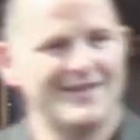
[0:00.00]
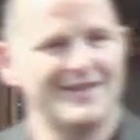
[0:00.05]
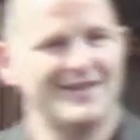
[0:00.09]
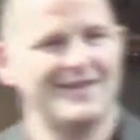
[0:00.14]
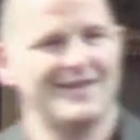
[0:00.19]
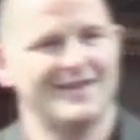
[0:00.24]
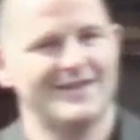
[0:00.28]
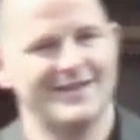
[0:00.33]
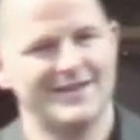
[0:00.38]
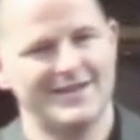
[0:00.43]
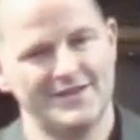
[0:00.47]

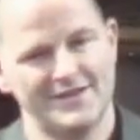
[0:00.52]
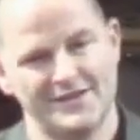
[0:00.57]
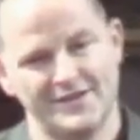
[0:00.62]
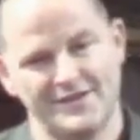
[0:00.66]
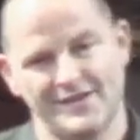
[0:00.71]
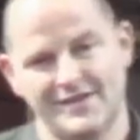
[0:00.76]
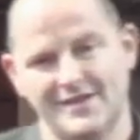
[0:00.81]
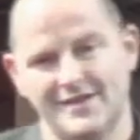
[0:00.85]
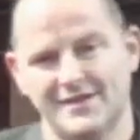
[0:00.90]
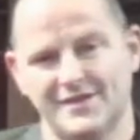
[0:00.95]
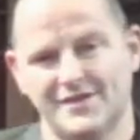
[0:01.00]
and
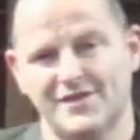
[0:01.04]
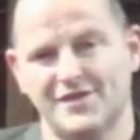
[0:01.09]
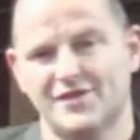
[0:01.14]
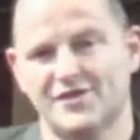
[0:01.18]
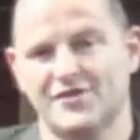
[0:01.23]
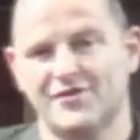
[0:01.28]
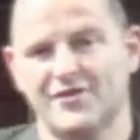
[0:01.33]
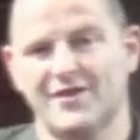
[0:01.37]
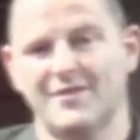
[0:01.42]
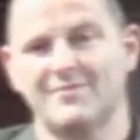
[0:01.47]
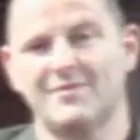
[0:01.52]
Satan's
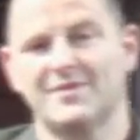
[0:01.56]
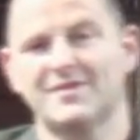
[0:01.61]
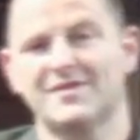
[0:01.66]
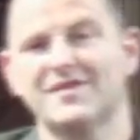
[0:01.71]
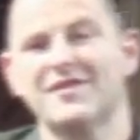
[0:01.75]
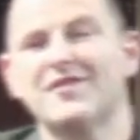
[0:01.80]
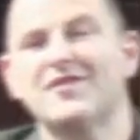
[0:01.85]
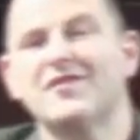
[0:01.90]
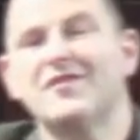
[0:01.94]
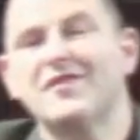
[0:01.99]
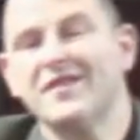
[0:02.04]
described as the
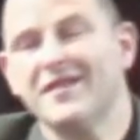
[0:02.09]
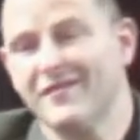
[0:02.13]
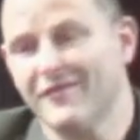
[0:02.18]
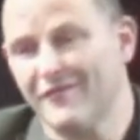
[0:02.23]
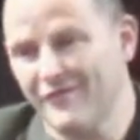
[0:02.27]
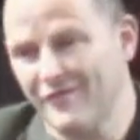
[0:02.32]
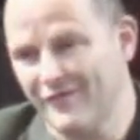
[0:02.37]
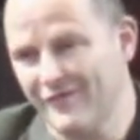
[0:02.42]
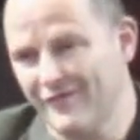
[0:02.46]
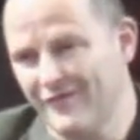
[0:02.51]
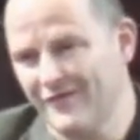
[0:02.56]

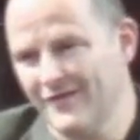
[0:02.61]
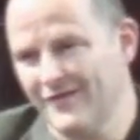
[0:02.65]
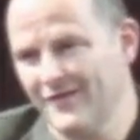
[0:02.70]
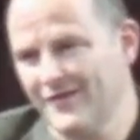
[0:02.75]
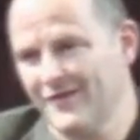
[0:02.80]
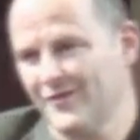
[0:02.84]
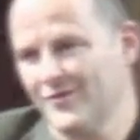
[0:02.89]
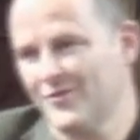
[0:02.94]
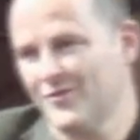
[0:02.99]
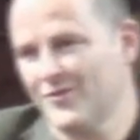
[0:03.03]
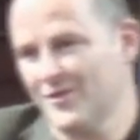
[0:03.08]
thief
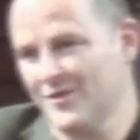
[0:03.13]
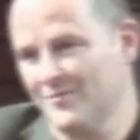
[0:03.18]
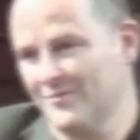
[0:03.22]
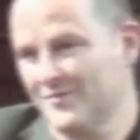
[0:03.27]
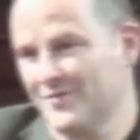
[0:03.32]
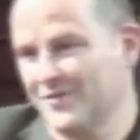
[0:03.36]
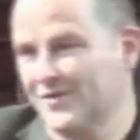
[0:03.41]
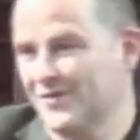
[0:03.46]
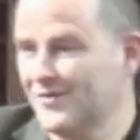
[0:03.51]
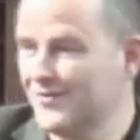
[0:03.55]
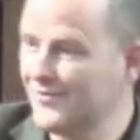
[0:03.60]
who
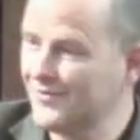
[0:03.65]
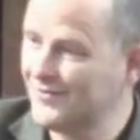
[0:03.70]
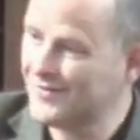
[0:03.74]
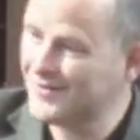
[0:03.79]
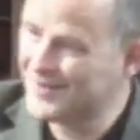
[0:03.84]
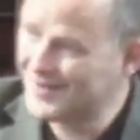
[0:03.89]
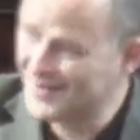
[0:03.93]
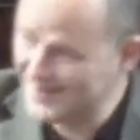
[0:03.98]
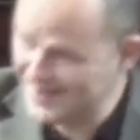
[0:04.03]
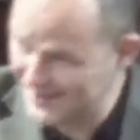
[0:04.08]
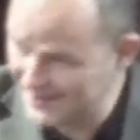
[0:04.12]
comes to
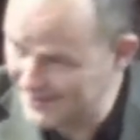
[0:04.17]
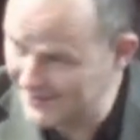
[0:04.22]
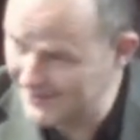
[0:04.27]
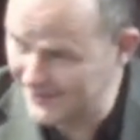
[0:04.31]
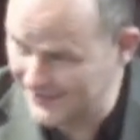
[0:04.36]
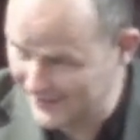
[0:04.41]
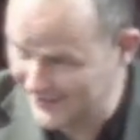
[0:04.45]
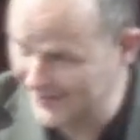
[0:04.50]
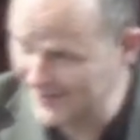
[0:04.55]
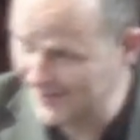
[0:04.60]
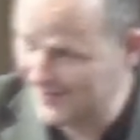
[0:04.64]

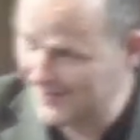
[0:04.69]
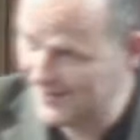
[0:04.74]
steal,